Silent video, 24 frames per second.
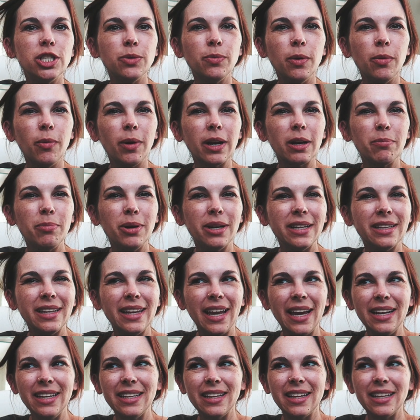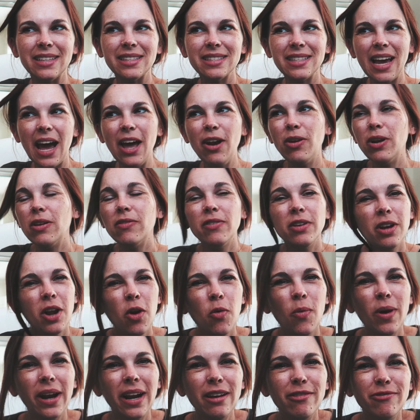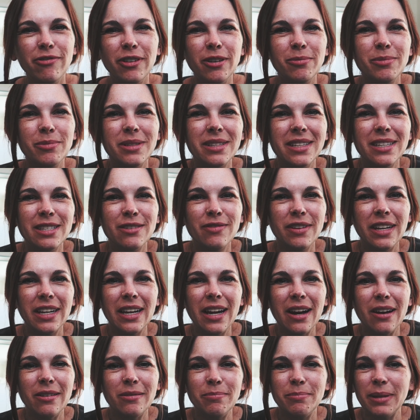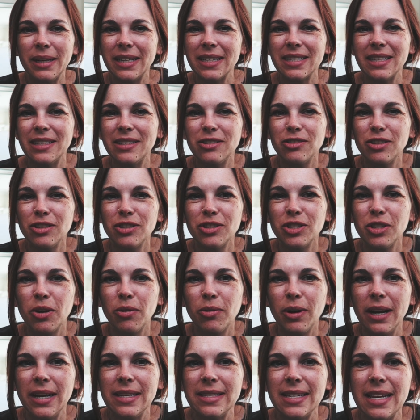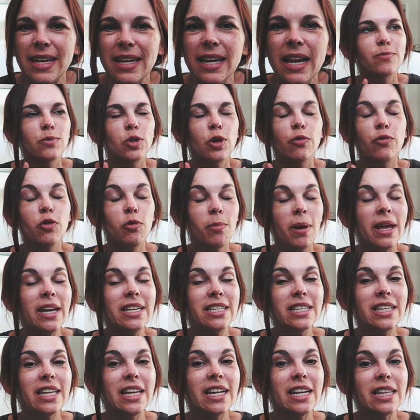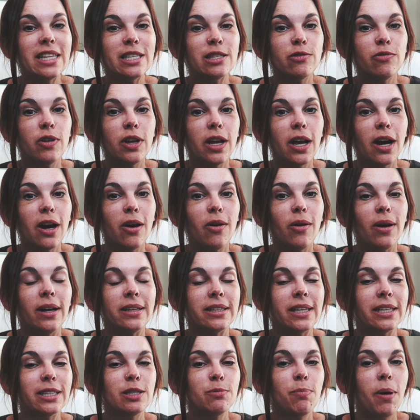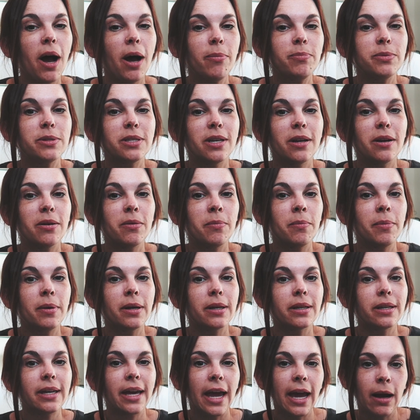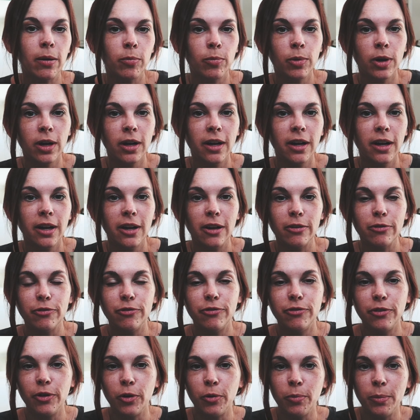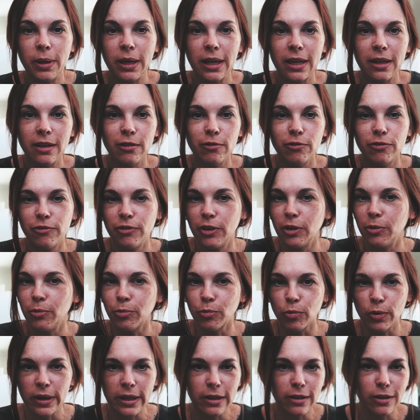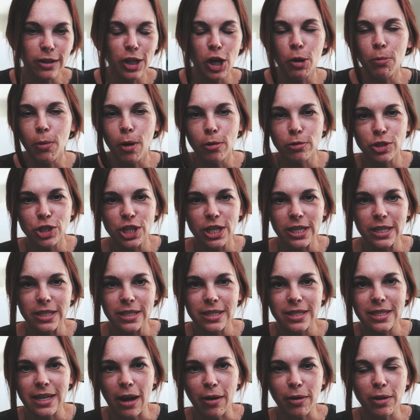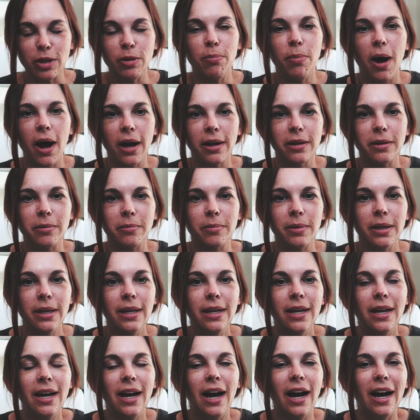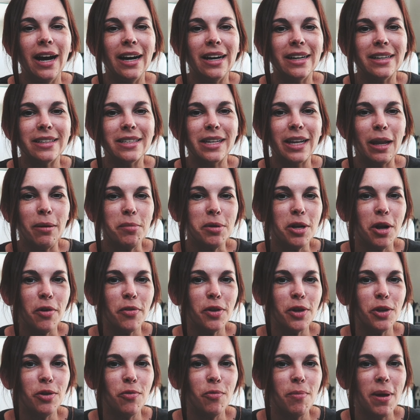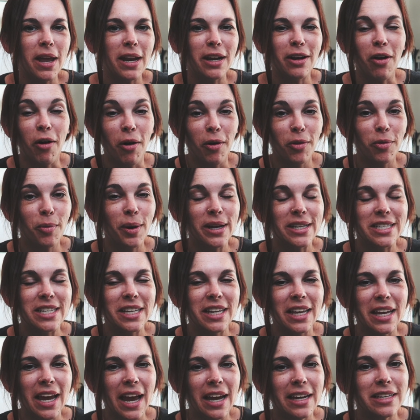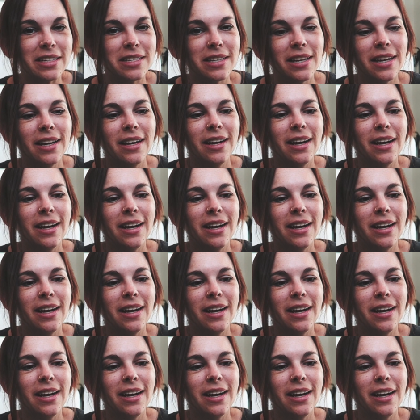do we wanna put at the end of this? I don't even know what I've filmed in this video because it's just so crazy. So if you made it to the end of this video, let's pop some camera filming, film reel emojis down at the bottom to let me know that you made it all the way to the end